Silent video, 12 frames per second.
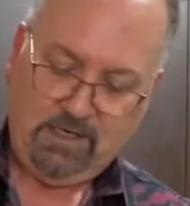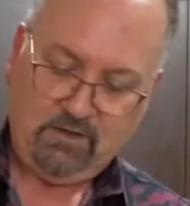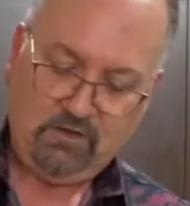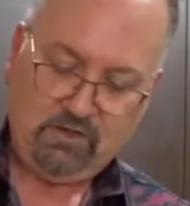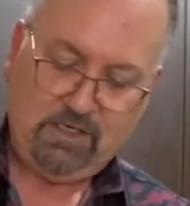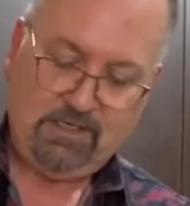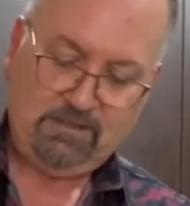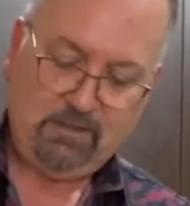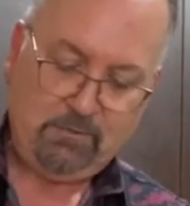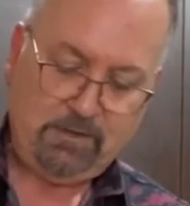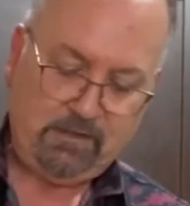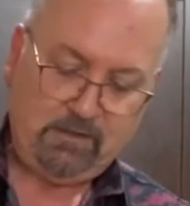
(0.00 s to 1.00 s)
just a little
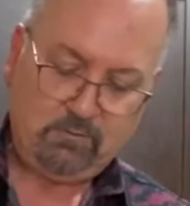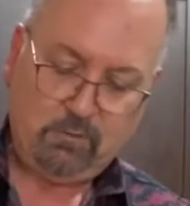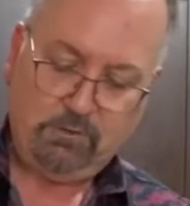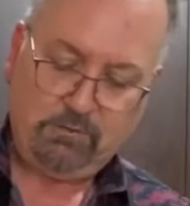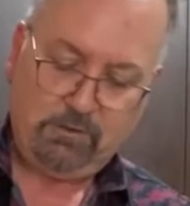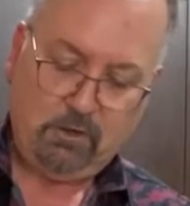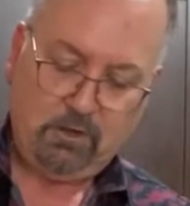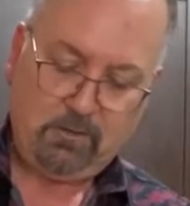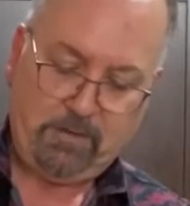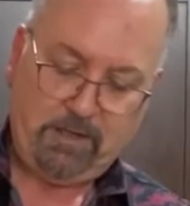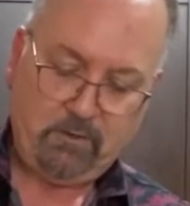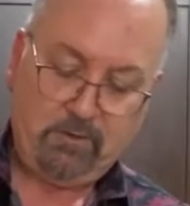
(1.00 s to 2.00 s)
bit, because roasted
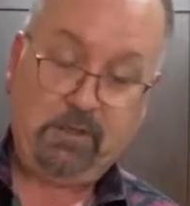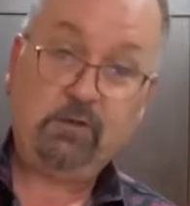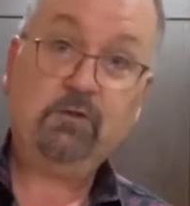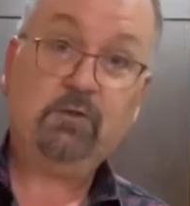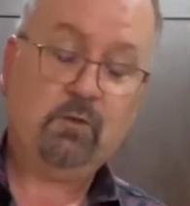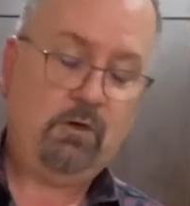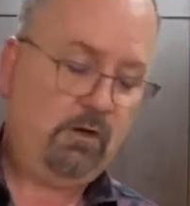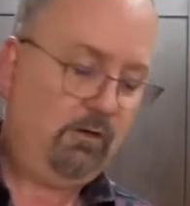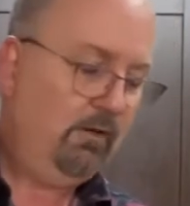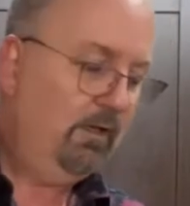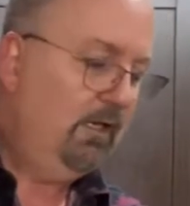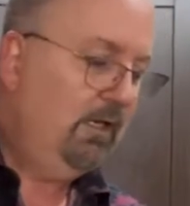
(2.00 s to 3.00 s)
garlic powder is strong.
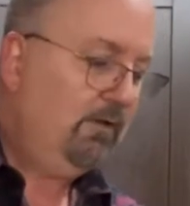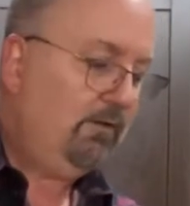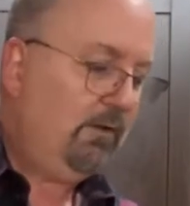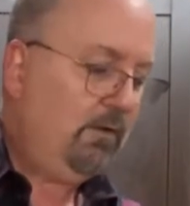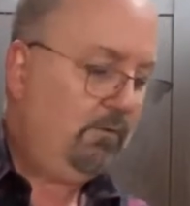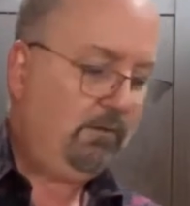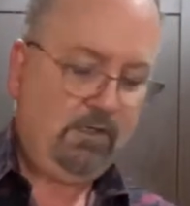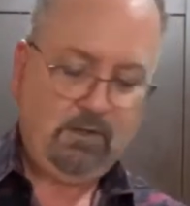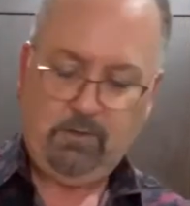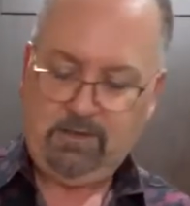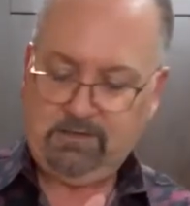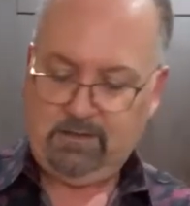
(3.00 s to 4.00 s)
You don't need a
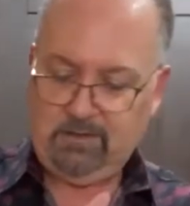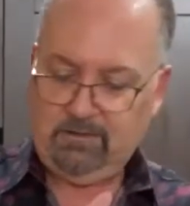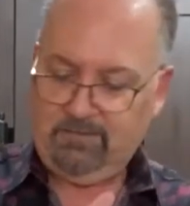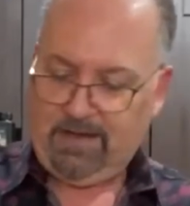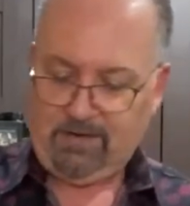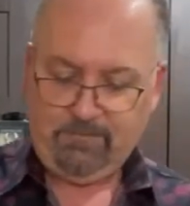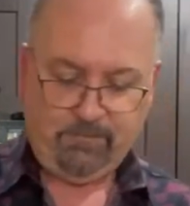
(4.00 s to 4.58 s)
great deal of that.